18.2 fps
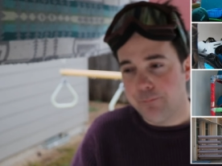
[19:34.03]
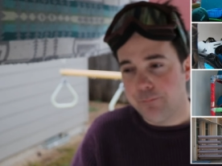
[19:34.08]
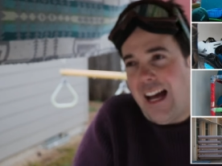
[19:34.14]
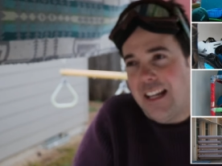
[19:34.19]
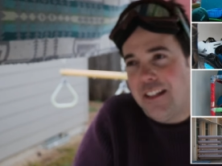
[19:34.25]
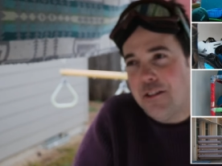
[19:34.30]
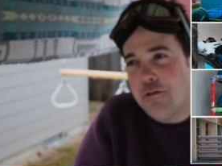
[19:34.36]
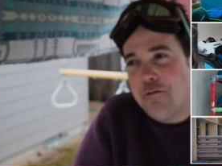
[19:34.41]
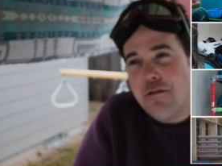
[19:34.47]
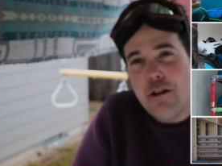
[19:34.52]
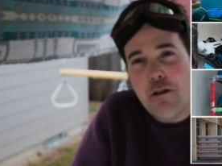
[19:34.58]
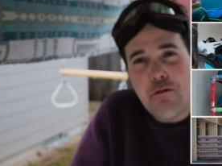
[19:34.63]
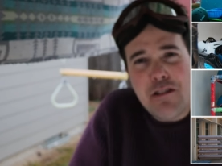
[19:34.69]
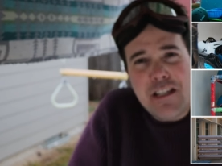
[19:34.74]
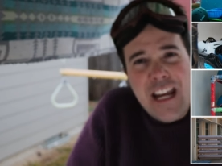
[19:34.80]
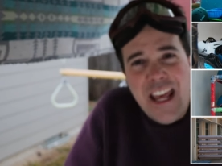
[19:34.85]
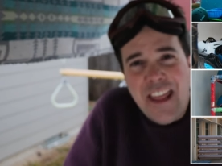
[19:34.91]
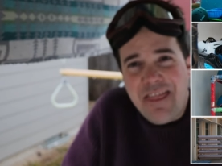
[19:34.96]
I don't know
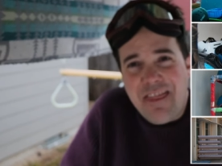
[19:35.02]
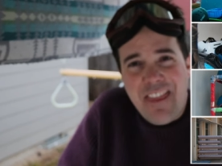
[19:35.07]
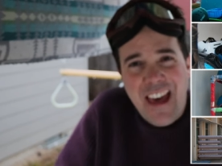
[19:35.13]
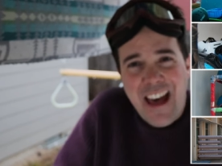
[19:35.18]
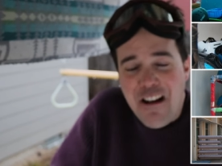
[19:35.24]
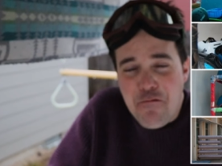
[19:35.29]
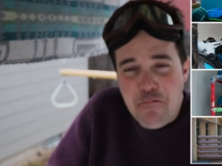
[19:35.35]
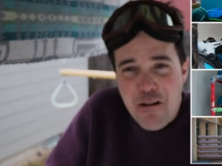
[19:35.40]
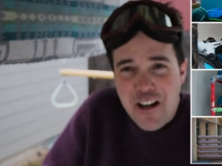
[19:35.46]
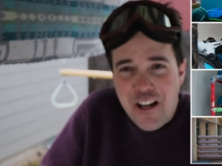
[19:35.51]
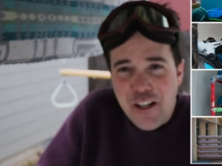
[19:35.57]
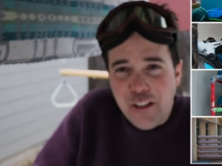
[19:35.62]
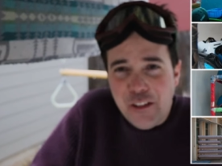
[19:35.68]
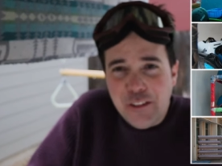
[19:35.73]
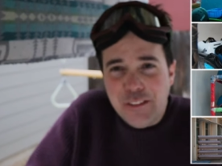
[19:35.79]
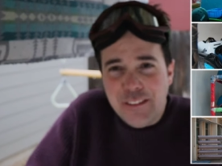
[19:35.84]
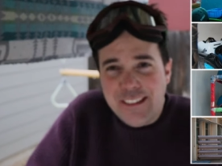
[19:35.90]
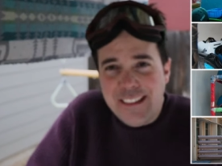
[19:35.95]
Ted that
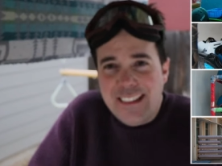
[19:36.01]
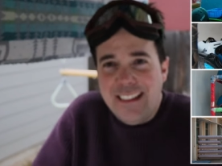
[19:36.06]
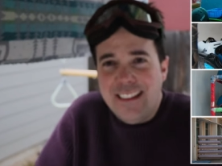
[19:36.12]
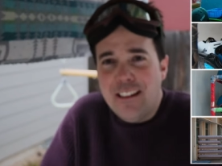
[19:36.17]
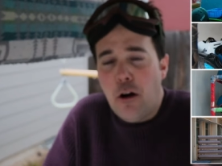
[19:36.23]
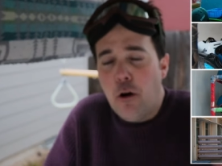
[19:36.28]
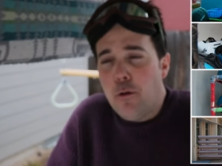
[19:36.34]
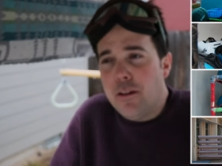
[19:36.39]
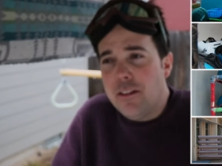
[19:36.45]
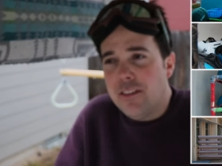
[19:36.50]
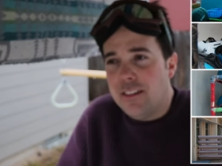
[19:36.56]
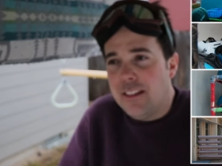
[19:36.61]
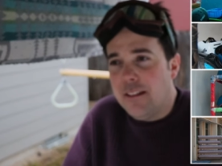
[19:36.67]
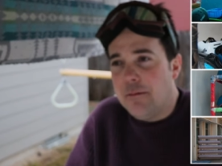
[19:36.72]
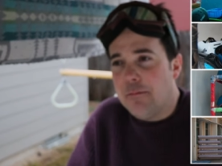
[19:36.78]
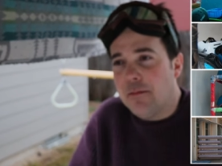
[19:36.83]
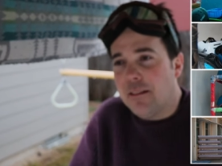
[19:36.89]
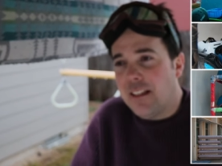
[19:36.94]
well. He always
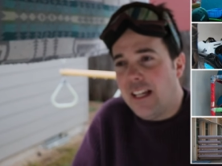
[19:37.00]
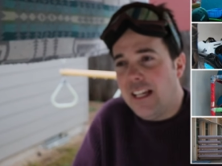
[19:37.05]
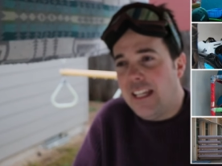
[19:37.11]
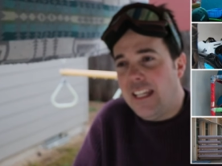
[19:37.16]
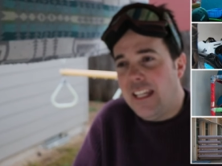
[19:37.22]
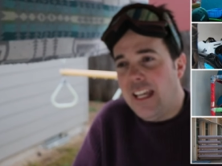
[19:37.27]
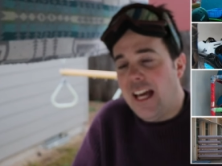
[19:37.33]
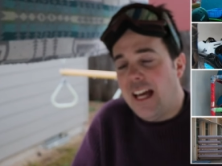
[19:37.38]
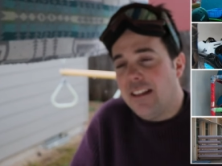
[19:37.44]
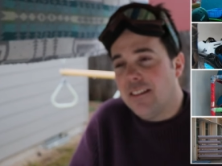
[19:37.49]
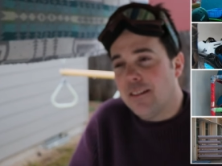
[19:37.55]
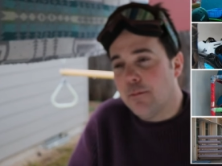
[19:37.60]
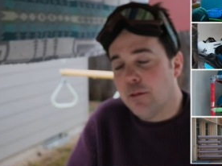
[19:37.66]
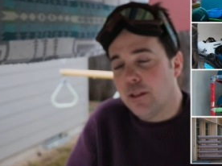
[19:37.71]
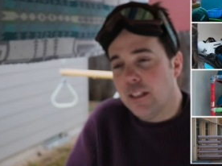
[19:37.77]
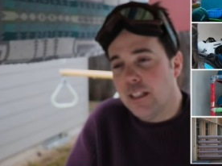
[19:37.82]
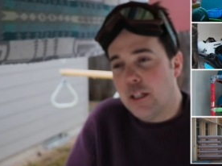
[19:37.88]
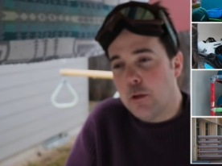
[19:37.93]
seemed like he had
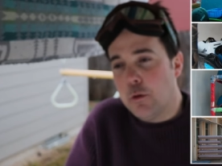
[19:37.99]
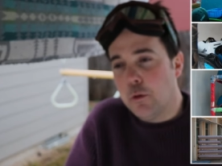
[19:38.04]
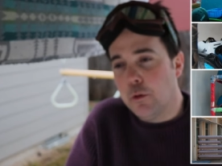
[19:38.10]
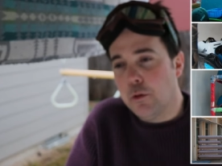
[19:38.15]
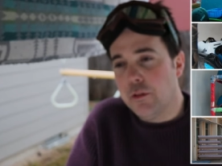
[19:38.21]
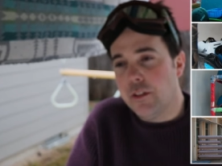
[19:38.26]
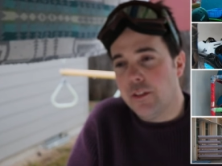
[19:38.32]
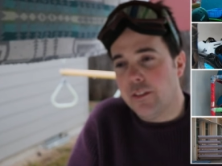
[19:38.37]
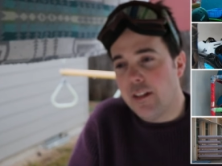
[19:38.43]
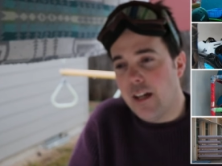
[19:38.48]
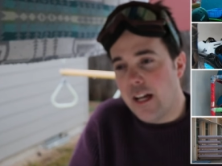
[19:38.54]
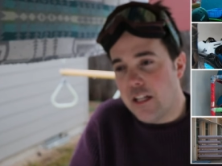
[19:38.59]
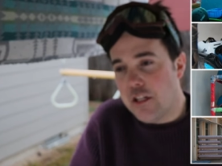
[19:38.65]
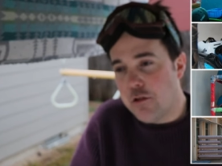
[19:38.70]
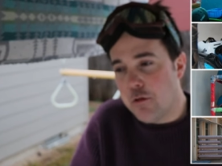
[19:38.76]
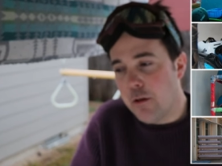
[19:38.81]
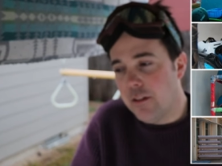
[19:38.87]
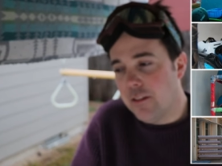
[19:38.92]
some really cool
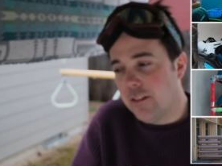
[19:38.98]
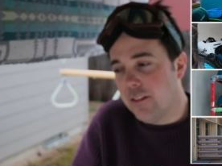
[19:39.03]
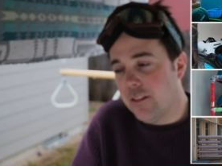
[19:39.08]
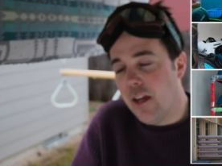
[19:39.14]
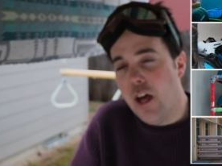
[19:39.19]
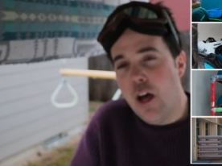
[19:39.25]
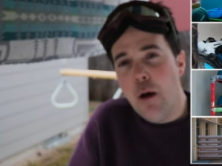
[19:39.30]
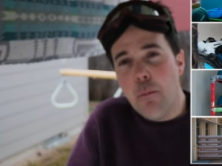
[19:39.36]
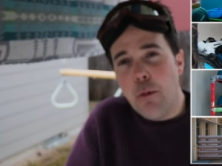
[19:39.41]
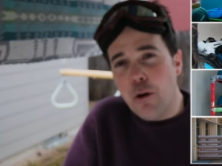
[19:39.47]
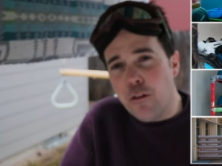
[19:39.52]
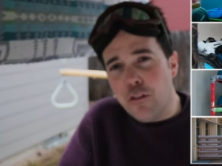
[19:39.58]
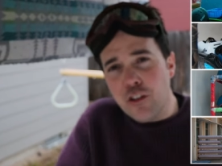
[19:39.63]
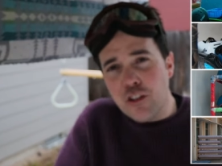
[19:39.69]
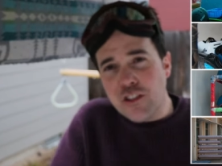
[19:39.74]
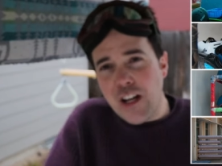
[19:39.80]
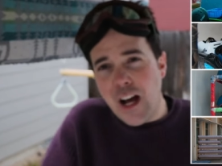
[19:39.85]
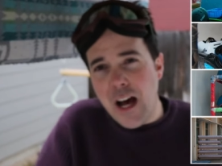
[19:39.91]
design choices, but
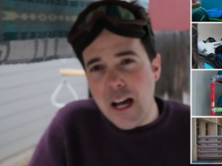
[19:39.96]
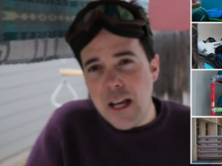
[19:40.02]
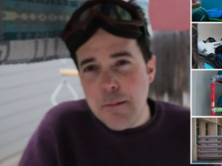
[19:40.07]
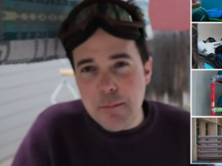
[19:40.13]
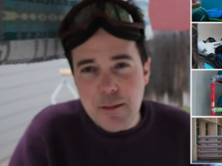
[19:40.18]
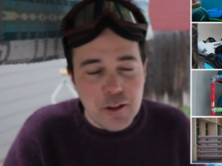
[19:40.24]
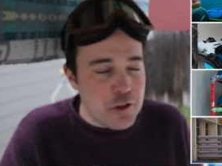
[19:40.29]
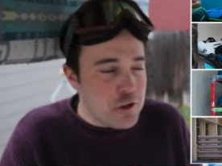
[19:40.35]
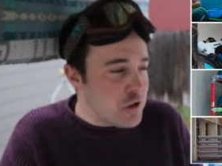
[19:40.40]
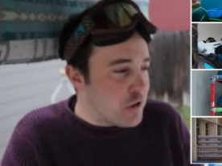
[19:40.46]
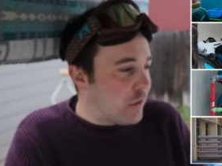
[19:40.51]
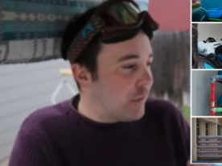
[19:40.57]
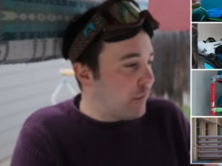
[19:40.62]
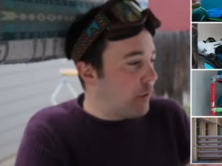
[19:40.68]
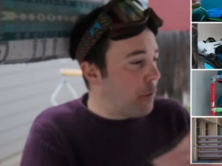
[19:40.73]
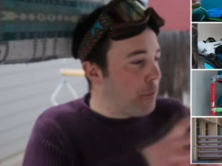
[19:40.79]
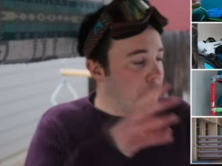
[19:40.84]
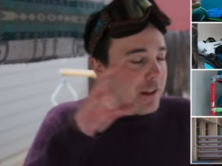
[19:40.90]
over time, there's just
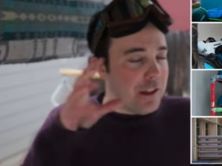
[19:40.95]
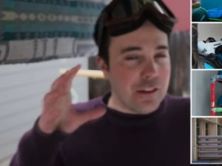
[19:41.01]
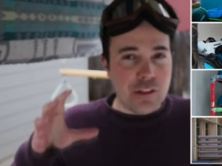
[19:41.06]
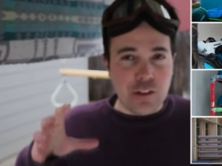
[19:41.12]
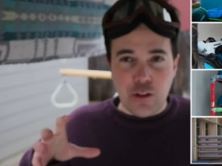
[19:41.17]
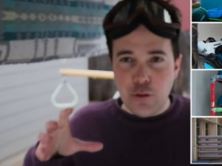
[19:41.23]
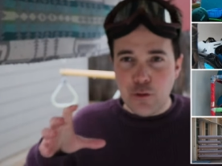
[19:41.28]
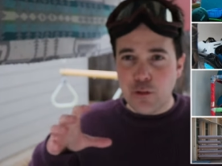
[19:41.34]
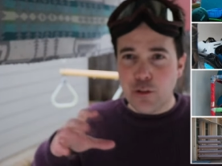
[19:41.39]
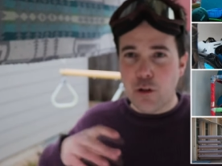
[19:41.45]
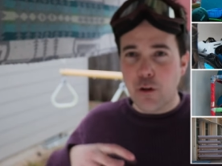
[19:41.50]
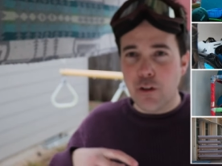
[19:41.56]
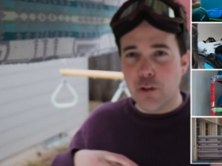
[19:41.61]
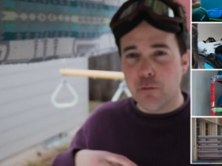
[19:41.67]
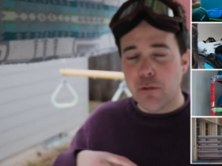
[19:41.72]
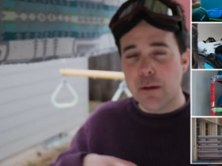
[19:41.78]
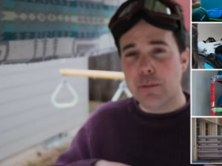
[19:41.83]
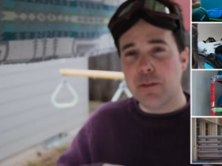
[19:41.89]
so many SKUs. You go
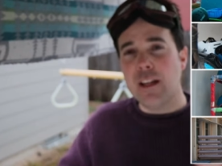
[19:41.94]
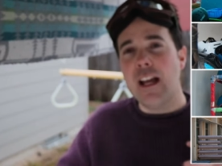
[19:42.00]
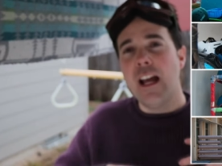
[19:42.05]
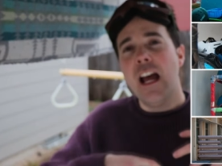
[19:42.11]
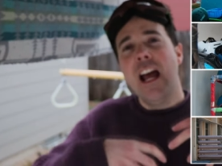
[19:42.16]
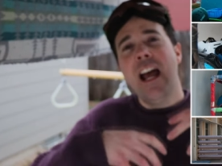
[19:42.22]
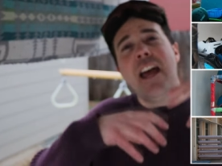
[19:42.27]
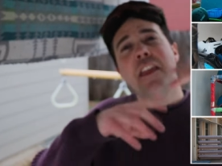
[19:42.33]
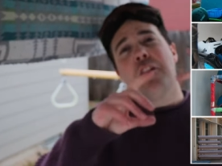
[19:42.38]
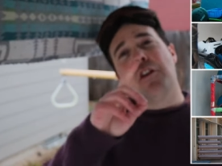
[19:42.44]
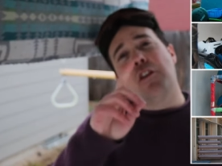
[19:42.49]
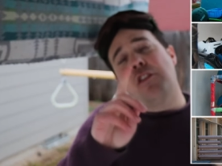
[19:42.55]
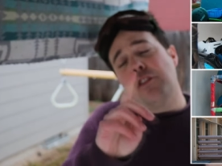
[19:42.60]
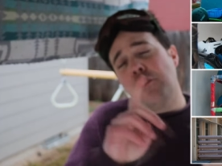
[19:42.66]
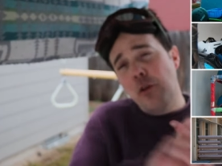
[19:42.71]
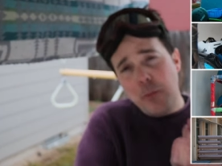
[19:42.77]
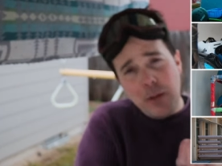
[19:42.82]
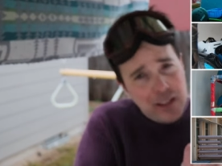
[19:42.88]
on their website and there's
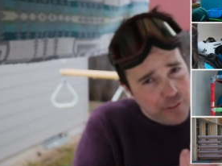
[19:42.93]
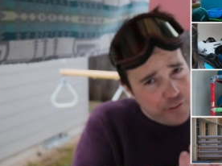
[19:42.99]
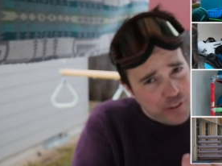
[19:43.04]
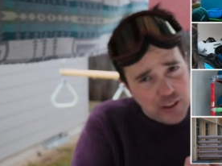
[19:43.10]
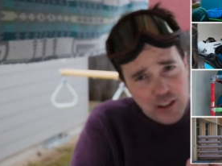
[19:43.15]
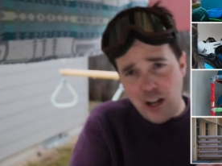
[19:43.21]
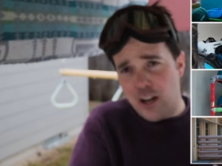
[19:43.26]
so many different